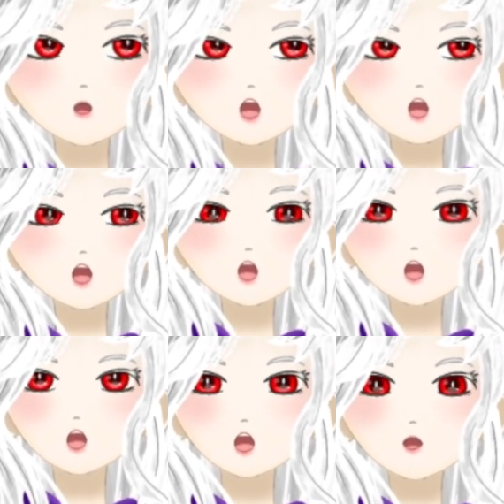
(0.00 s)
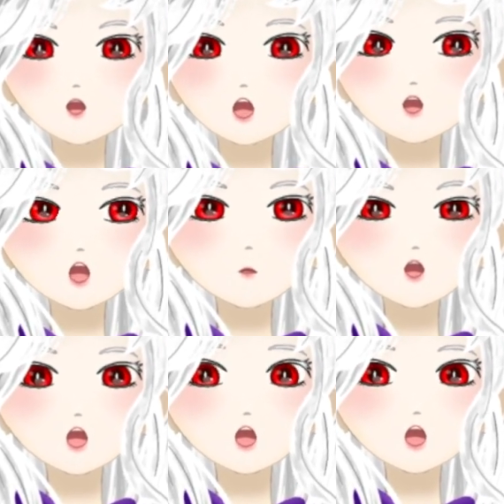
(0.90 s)
an incredibly useful
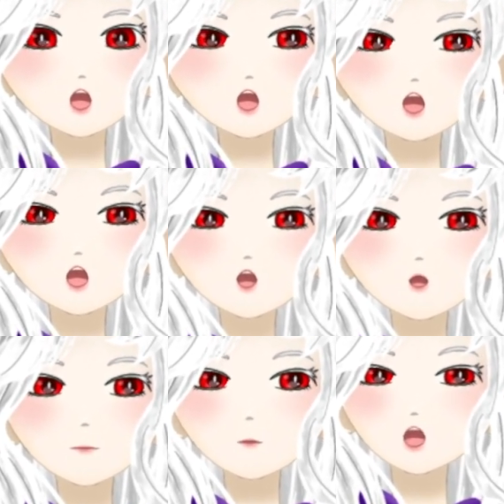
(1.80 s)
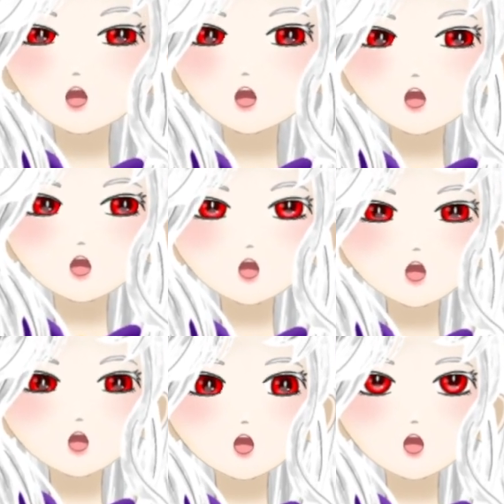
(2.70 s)
skill to have, but not a
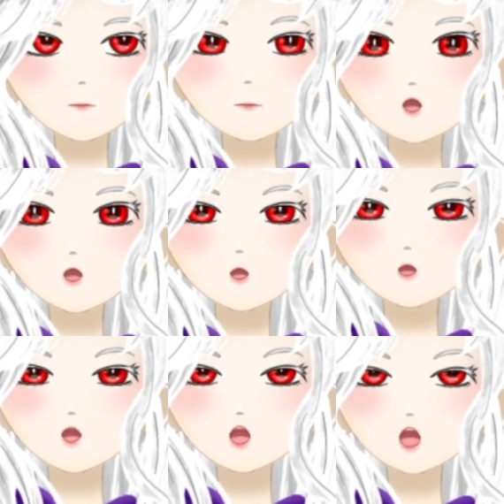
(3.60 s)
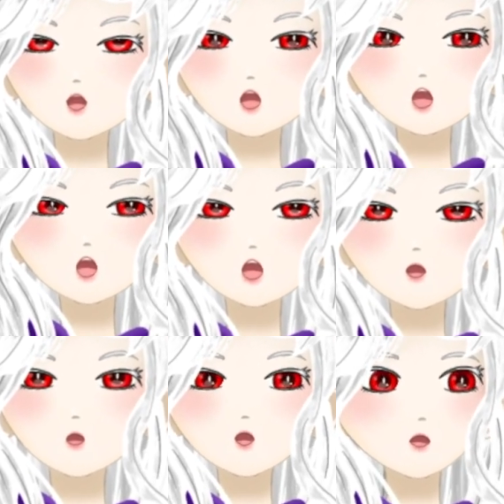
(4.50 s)
necessary one. So,
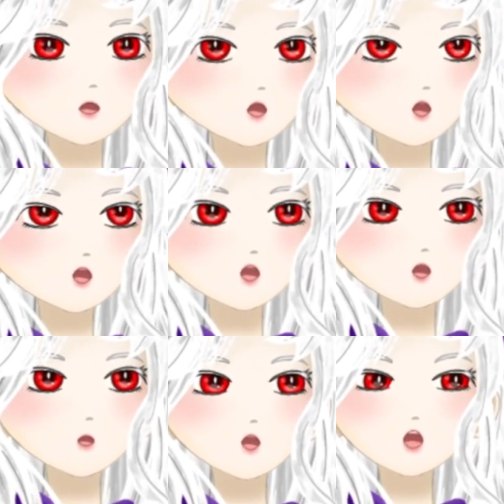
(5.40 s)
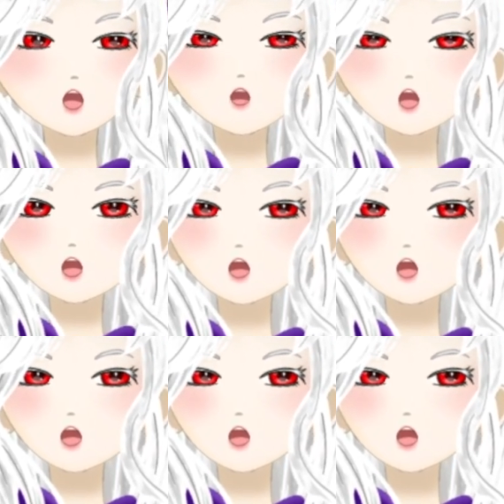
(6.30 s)
that's good.